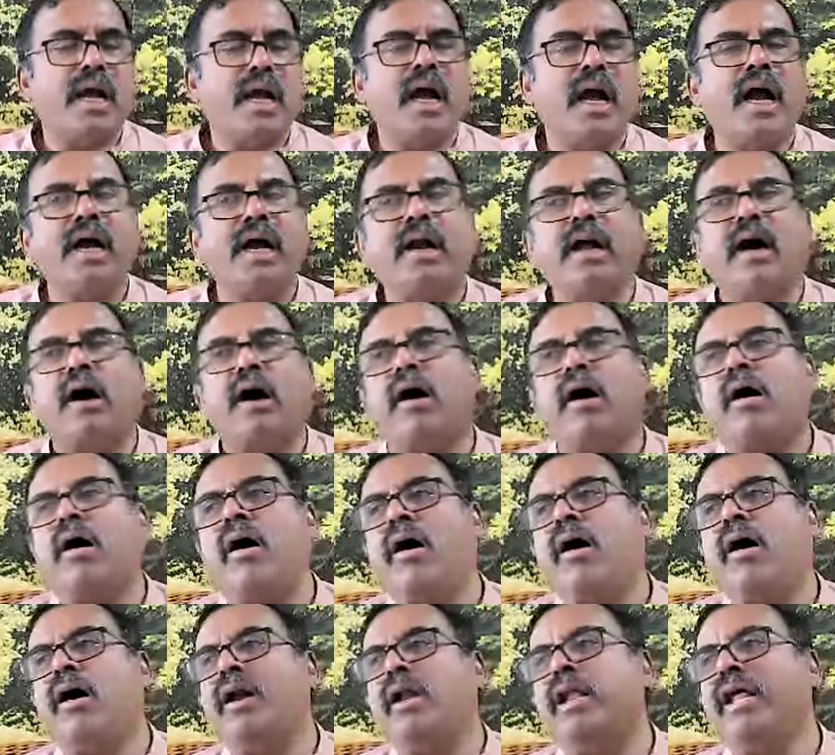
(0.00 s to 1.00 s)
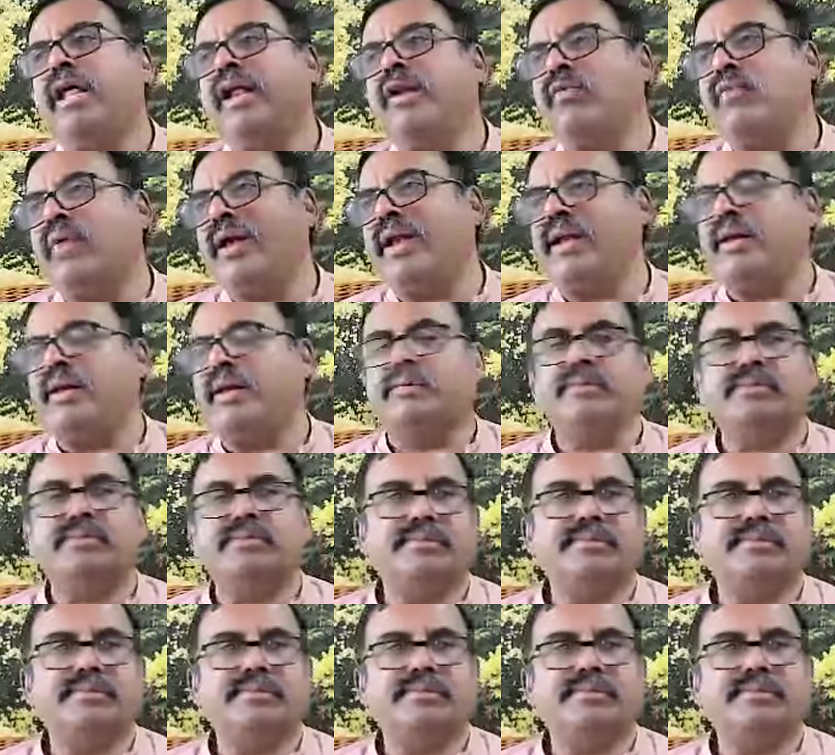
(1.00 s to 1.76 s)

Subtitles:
and all in one.